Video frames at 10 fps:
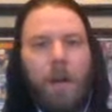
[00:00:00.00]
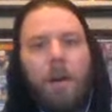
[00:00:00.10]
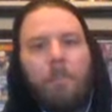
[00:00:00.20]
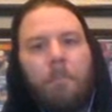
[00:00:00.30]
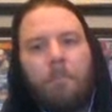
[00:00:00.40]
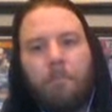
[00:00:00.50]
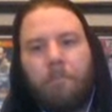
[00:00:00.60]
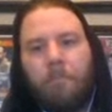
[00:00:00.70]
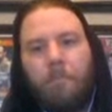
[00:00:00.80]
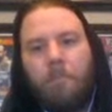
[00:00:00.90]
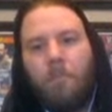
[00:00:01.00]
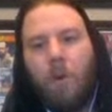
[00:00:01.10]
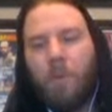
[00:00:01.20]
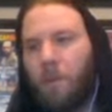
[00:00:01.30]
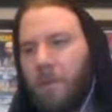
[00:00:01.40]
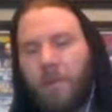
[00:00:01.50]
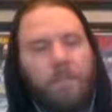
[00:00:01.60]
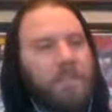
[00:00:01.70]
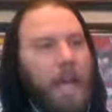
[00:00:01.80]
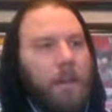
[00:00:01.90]
Are we
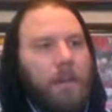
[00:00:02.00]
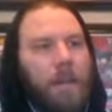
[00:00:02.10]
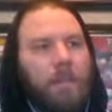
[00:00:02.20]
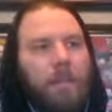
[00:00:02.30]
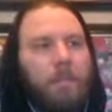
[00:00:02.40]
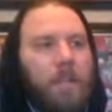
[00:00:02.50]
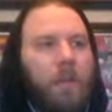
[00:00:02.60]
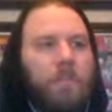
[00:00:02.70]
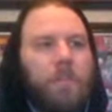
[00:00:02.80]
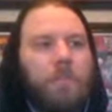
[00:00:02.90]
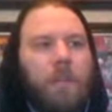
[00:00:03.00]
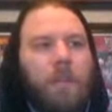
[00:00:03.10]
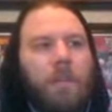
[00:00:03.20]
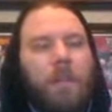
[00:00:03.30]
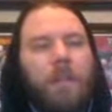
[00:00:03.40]
doing Saturday? Let me know soon, Doug.